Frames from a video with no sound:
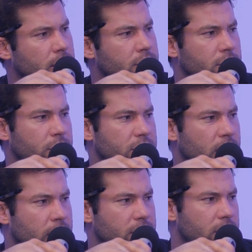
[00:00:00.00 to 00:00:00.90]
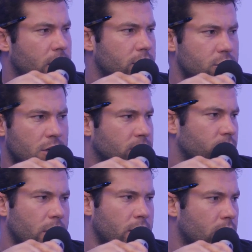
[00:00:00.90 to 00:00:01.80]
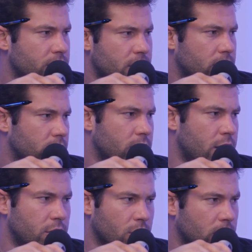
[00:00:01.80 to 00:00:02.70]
Series A stage as of right now. Is that accurate?